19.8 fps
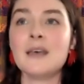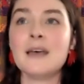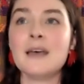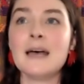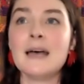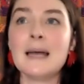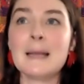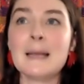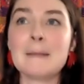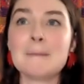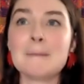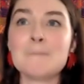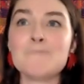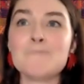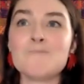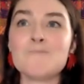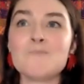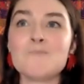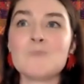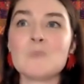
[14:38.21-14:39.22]

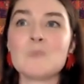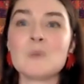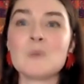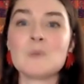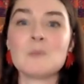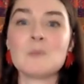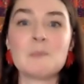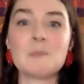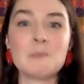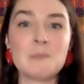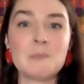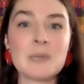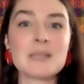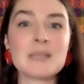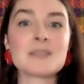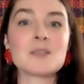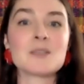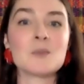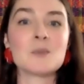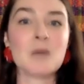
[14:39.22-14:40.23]
But
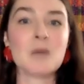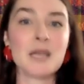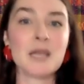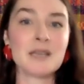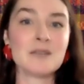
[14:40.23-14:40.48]
it's a way